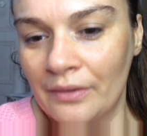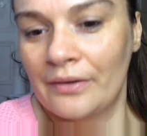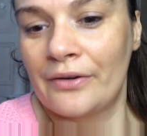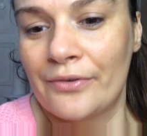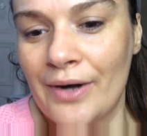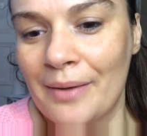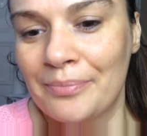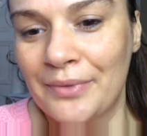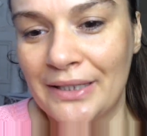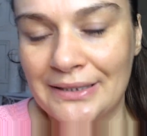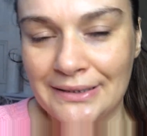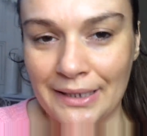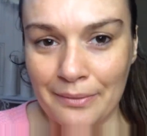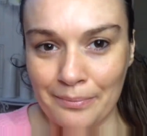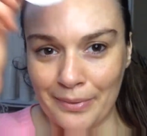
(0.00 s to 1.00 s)
rub
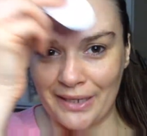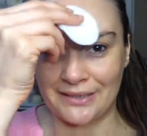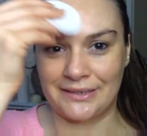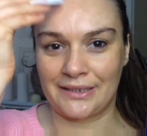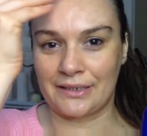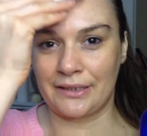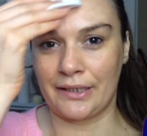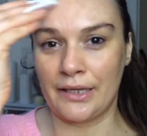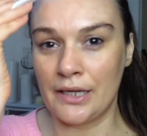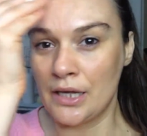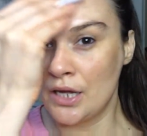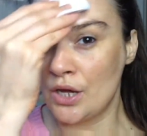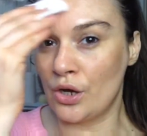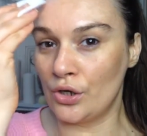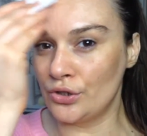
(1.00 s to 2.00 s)
this in basically
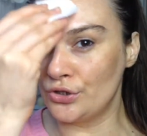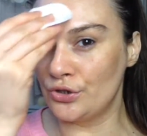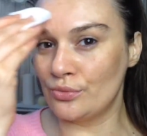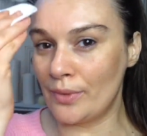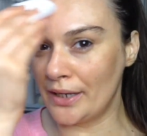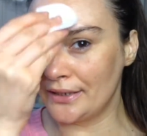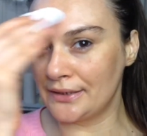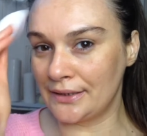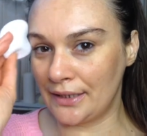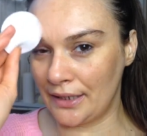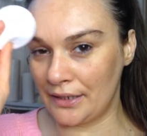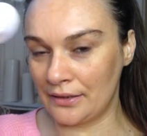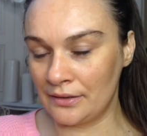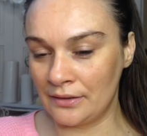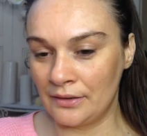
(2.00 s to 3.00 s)
onto my
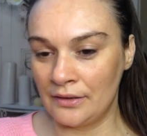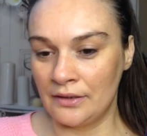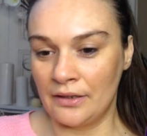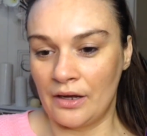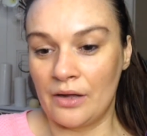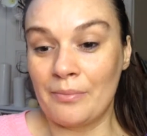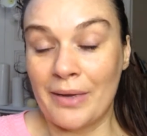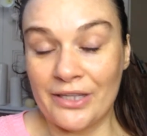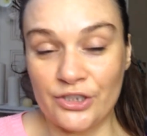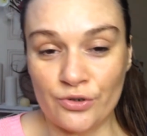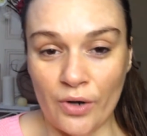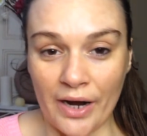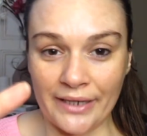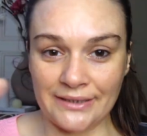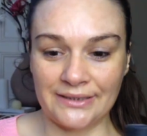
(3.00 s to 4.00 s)
skin, on my
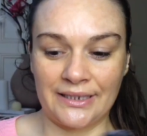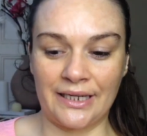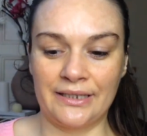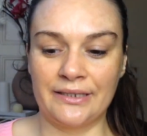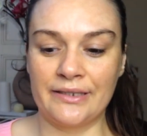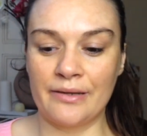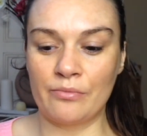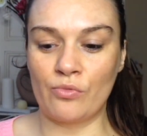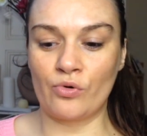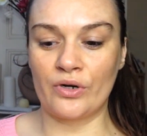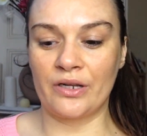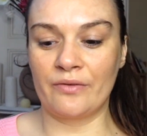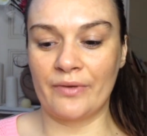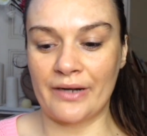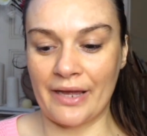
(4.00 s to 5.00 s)
dry skin in the
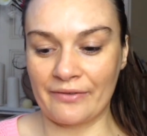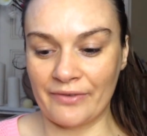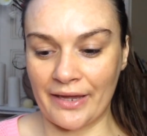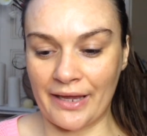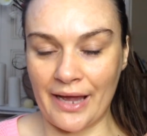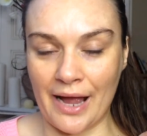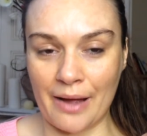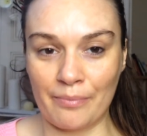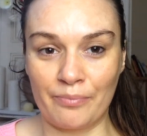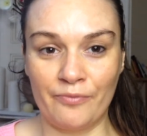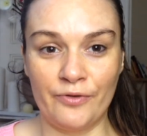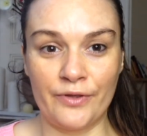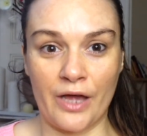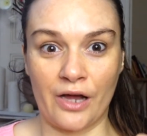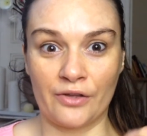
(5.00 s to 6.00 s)
morning when I wake up
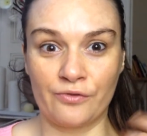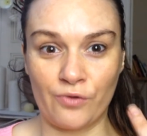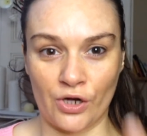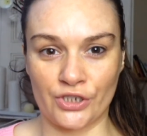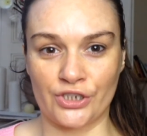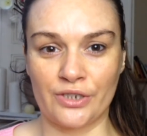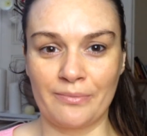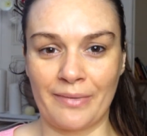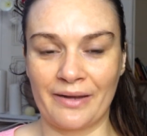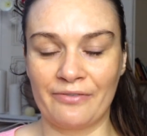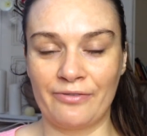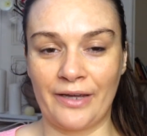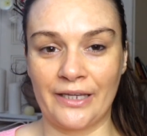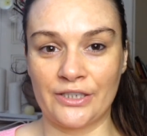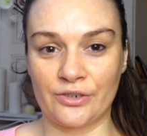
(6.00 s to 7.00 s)
without washing my
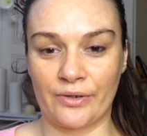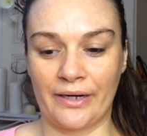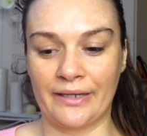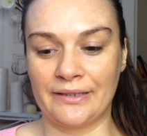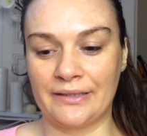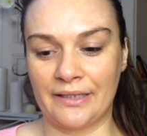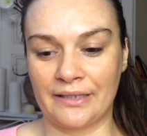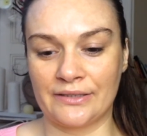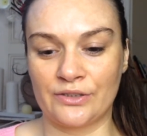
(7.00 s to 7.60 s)
face or anything.